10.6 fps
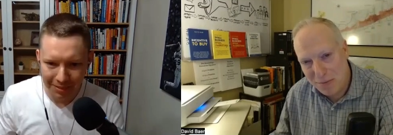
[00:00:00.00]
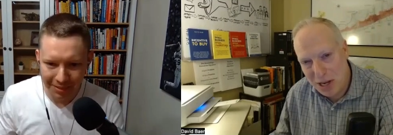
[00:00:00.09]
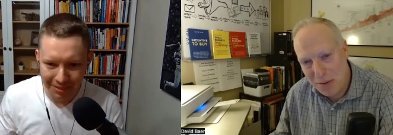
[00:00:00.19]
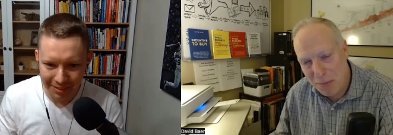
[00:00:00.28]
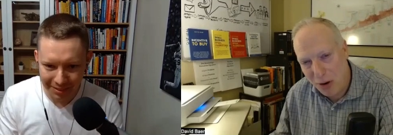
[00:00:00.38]

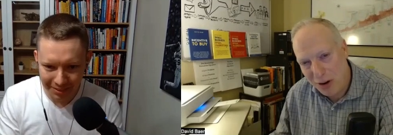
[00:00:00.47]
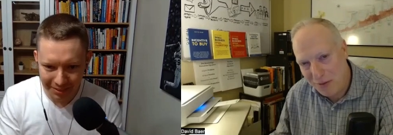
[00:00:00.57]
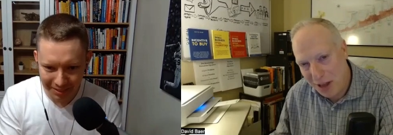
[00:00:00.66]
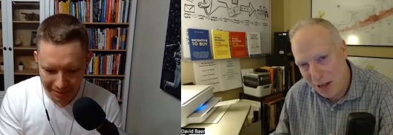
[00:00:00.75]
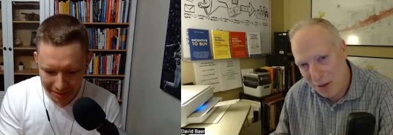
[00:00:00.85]
Speaker 1: be a part
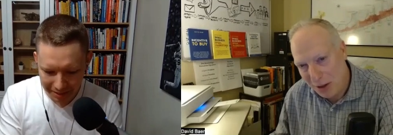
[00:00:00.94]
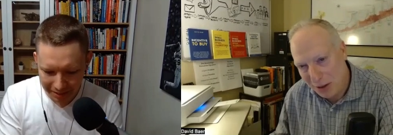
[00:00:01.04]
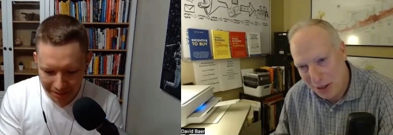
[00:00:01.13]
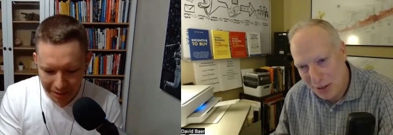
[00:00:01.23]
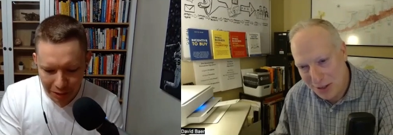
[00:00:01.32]
of that
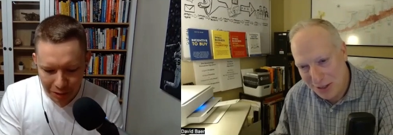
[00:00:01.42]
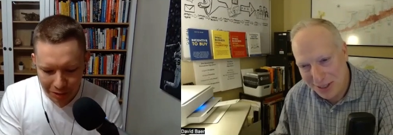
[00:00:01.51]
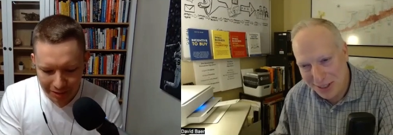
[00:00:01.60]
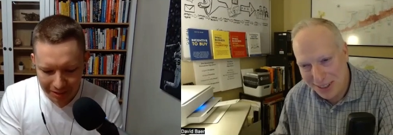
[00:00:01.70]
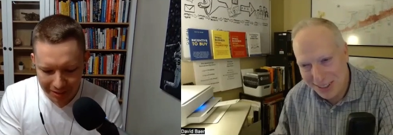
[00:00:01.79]
email list?
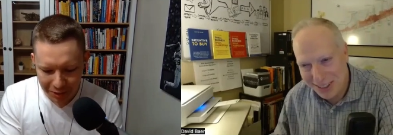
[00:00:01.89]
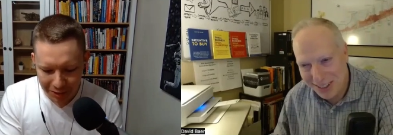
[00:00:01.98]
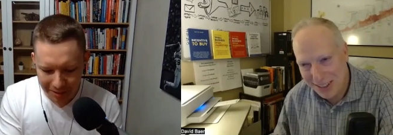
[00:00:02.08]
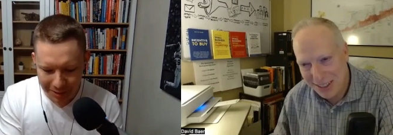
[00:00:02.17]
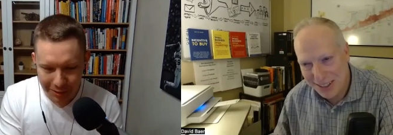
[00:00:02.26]

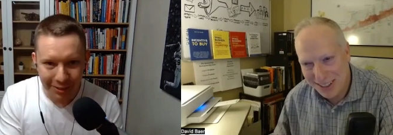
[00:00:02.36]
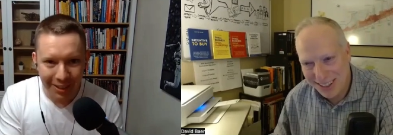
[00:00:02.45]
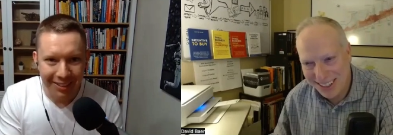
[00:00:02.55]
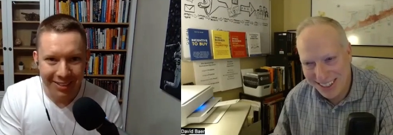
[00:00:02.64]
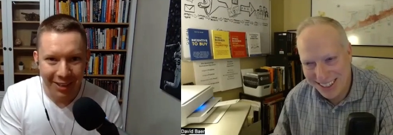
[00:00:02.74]
Speaker 2: Sure. So
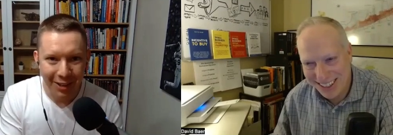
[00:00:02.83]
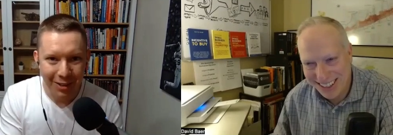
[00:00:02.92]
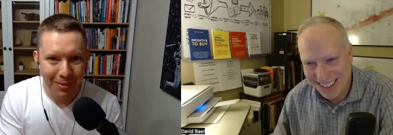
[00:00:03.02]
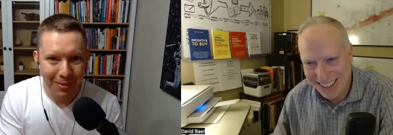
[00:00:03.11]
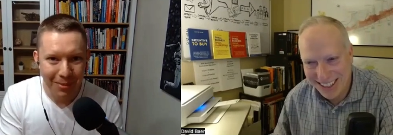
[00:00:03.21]
uh,
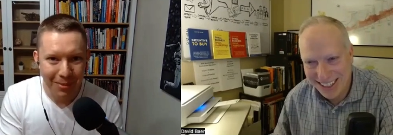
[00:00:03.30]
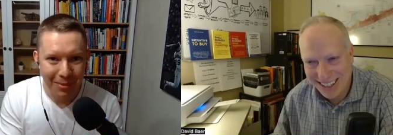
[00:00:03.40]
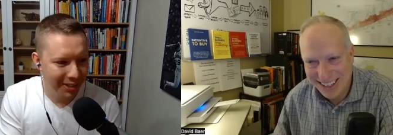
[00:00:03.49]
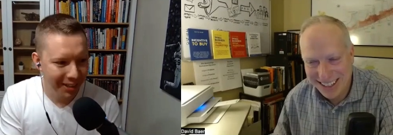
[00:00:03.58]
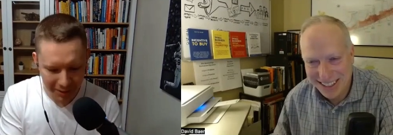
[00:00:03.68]
tyler
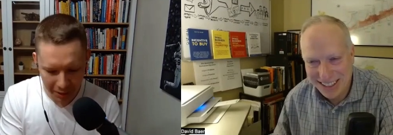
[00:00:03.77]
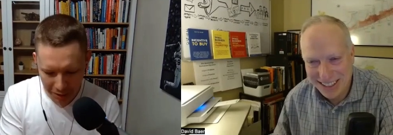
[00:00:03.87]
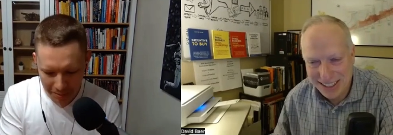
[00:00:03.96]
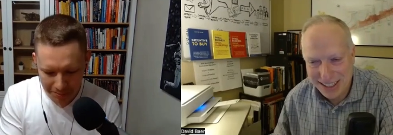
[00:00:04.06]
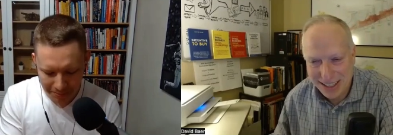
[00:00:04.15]
basu dot
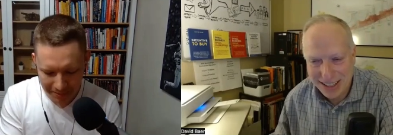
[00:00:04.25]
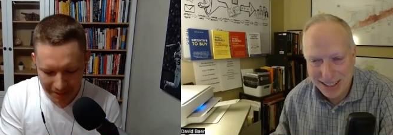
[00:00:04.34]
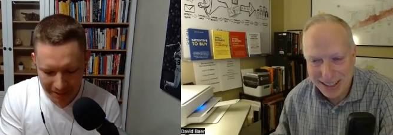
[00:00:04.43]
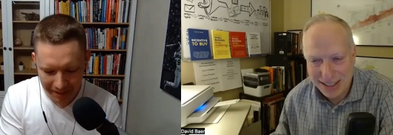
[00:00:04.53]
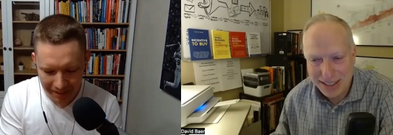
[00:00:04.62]
com
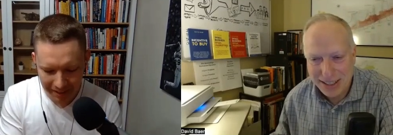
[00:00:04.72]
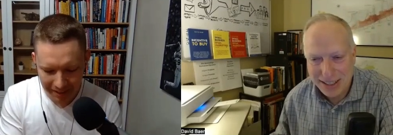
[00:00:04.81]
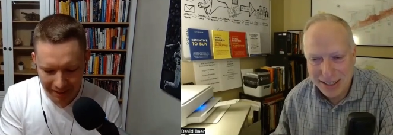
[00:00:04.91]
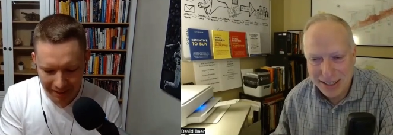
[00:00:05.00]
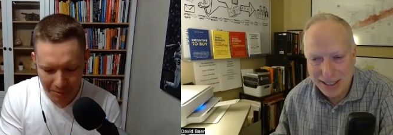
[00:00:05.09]
uh,
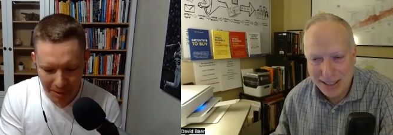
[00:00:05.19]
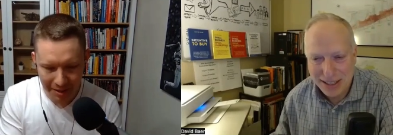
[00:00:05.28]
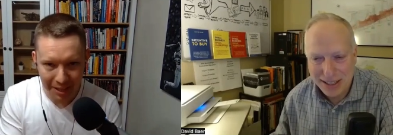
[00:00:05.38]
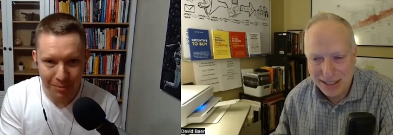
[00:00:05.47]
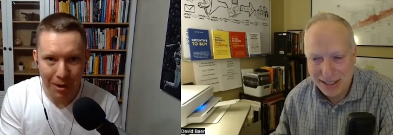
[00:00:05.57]
is my,
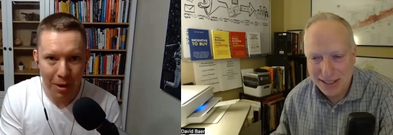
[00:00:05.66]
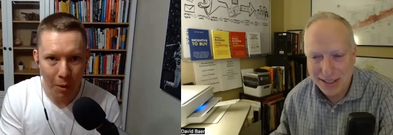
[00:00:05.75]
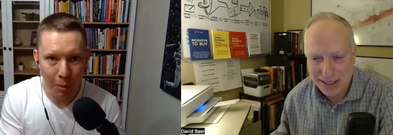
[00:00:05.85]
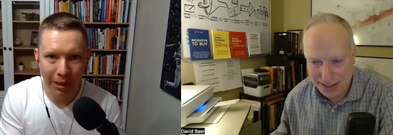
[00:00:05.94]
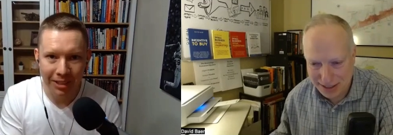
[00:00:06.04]
that's my
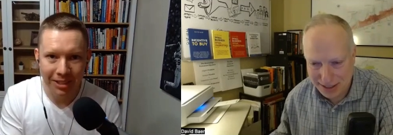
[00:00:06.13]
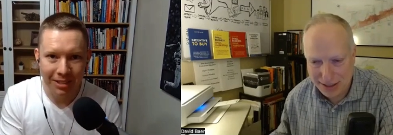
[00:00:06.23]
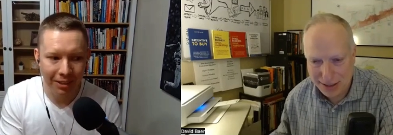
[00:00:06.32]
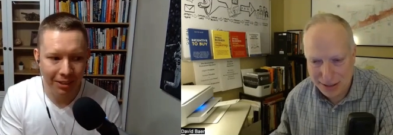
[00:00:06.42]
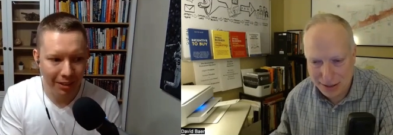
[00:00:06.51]
home base
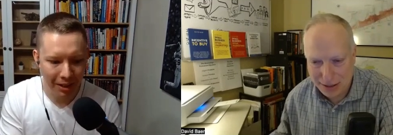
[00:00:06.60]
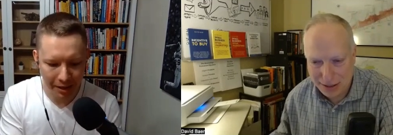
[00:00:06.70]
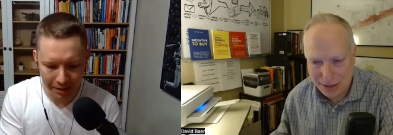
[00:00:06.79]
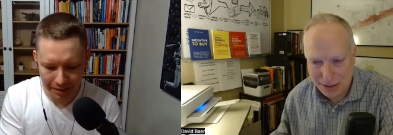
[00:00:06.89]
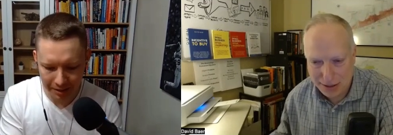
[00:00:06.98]

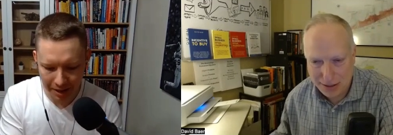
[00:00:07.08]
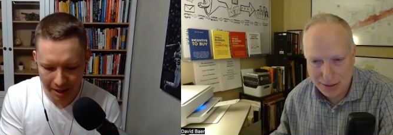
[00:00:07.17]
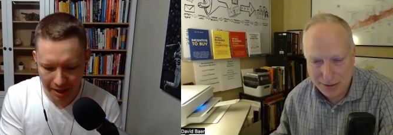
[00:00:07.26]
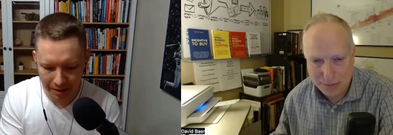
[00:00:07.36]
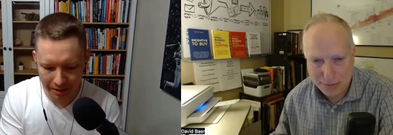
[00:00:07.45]
online.
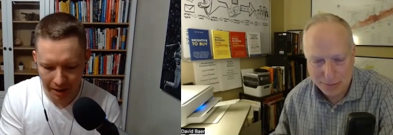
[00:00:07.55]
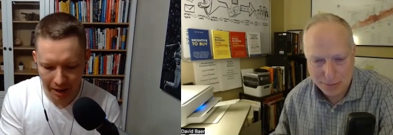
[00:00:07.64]
And uh, I